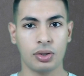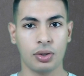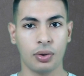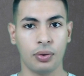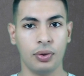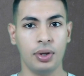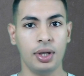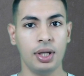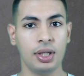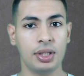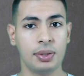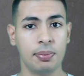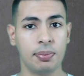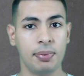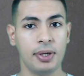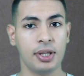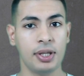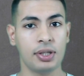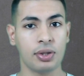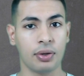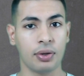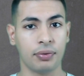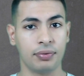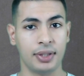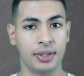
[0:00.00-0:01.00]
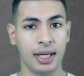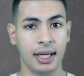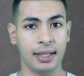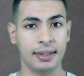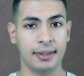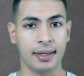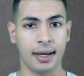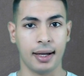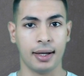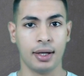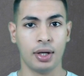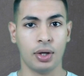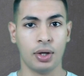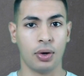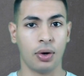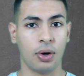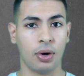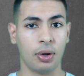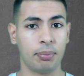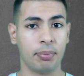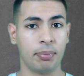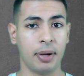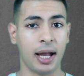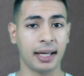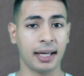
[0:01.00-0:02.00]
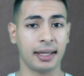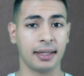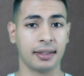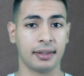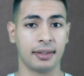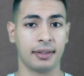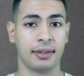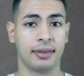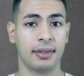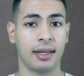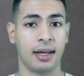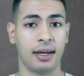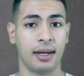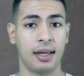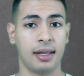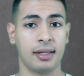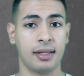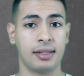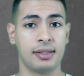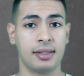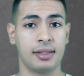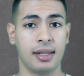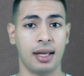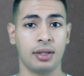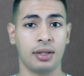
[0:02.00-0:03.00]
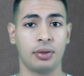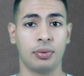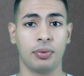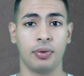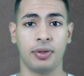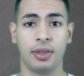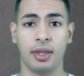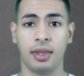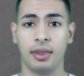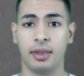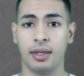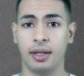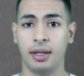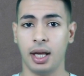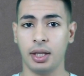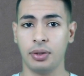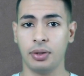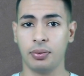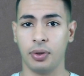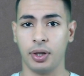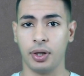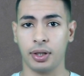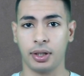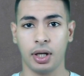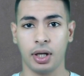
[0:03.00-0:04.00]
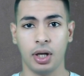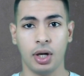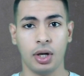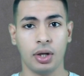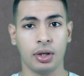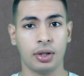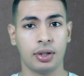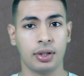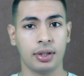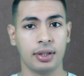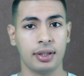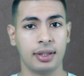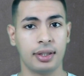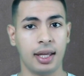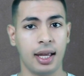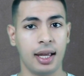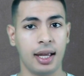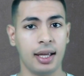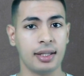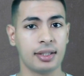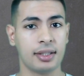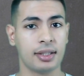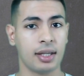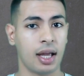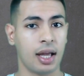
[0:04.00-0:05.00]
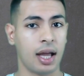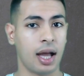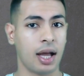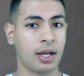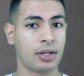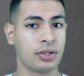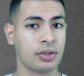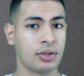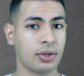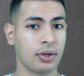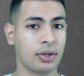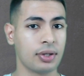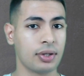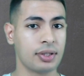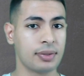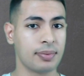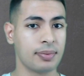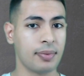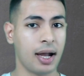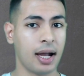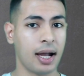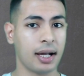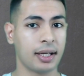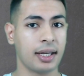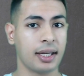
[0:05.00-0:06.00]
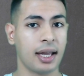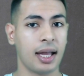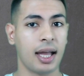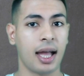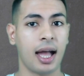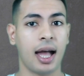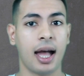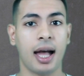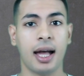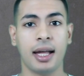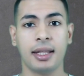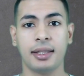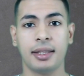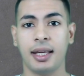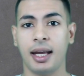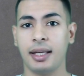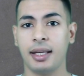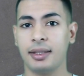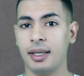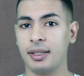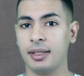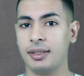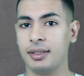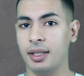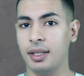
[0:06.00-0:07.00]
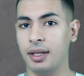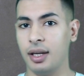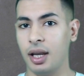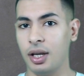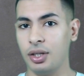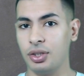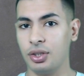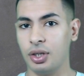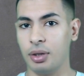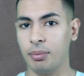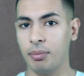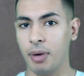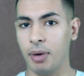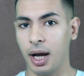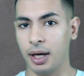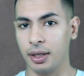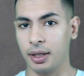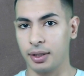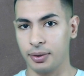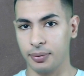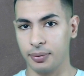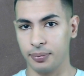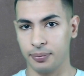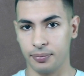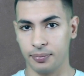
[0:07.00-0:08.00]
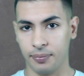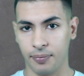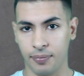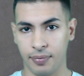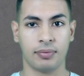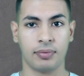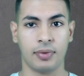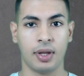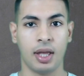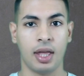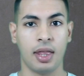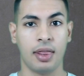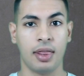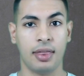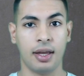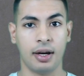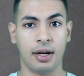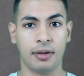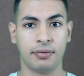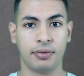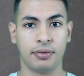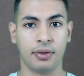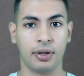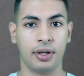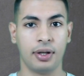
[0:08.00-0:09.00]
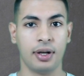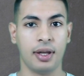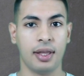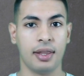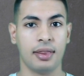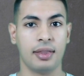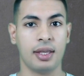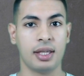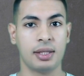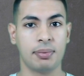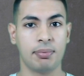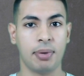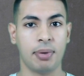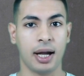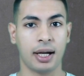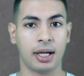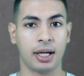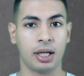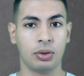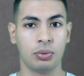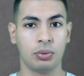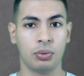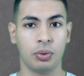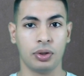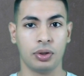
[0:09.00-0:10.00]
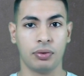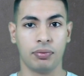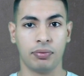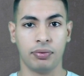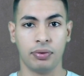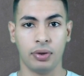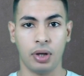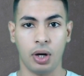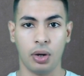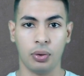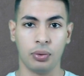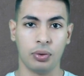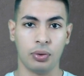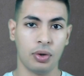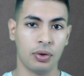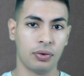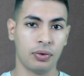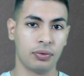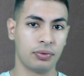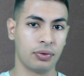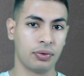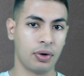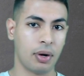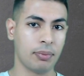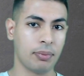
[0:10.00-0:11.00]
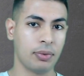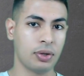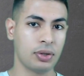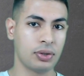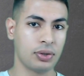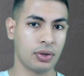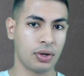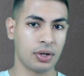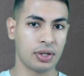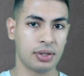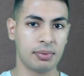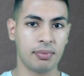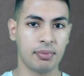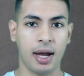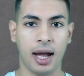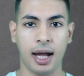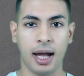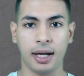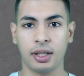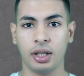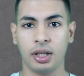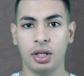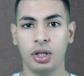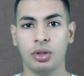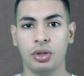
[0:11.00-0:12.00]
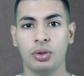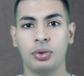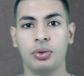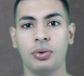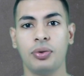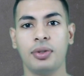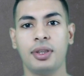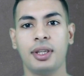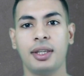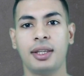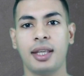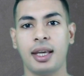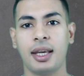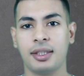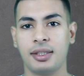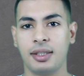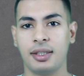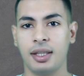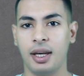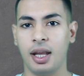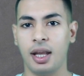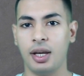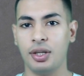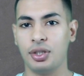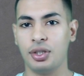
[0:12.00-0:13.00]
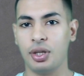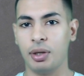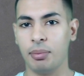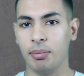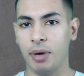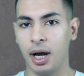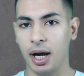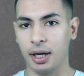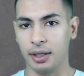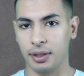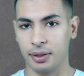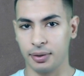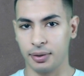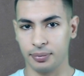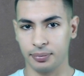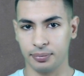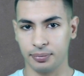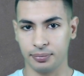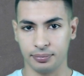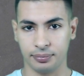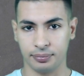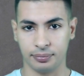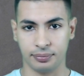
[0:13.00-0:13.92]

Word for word: So each piece of data or packet that is sent within the network contains a source MAC and a destination MAC. Therefore, this packet would flow from the source MAC to the destination MAC.